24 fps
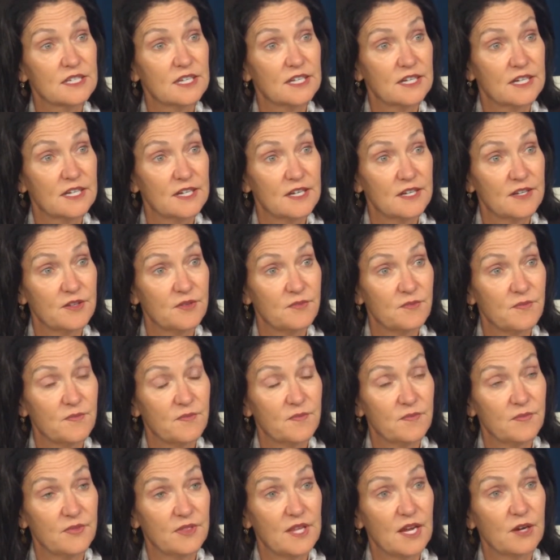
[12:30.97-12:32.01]

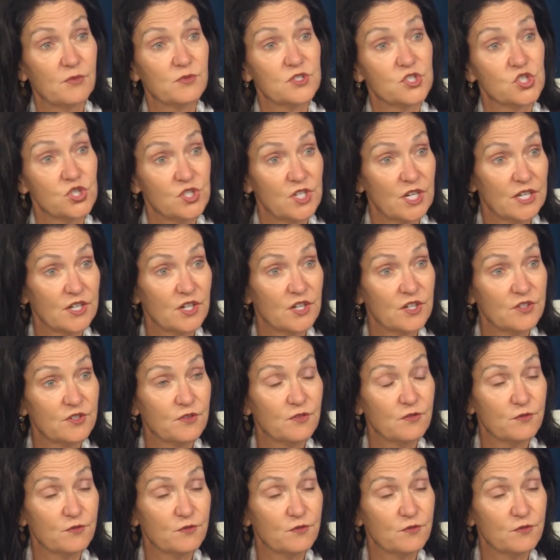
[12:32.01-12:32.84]
that was shared